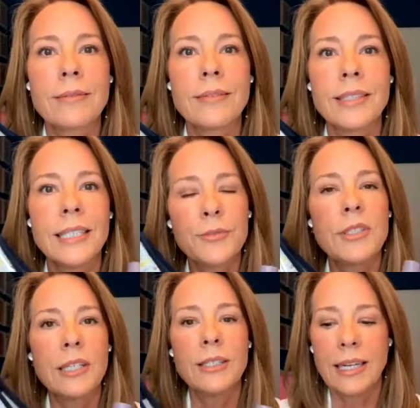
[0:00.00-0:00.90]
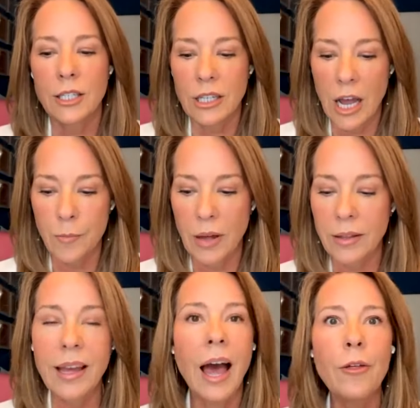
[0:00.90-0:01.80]
This facilitates glamping.
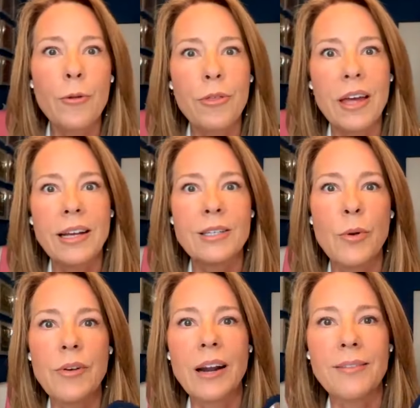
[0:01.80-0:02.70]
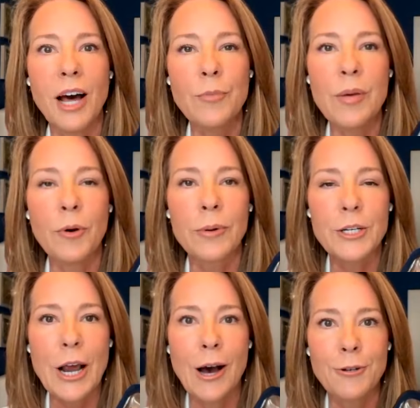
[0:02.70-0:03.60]
The other thing is we've had a lot of people reach
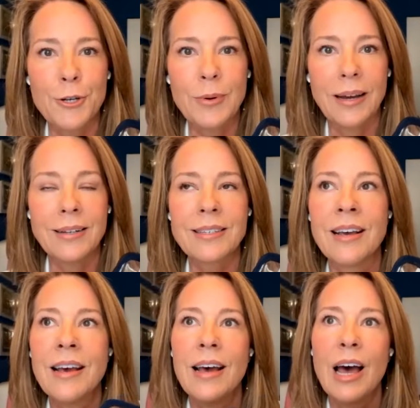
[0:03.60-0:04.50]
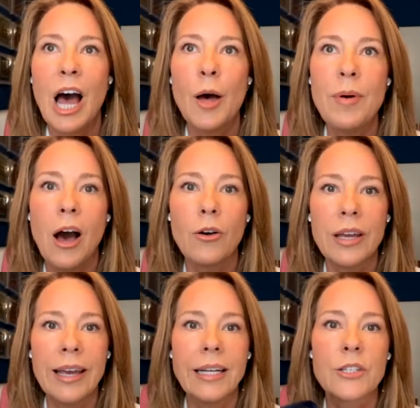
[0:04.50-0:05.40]
out to us about
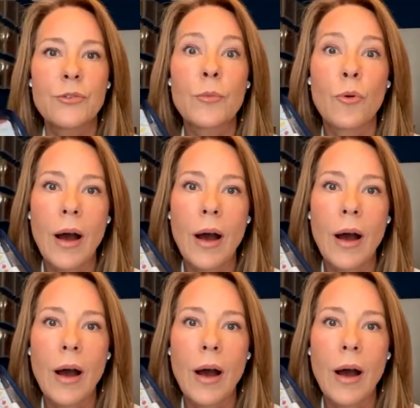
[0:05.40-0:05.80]
kits for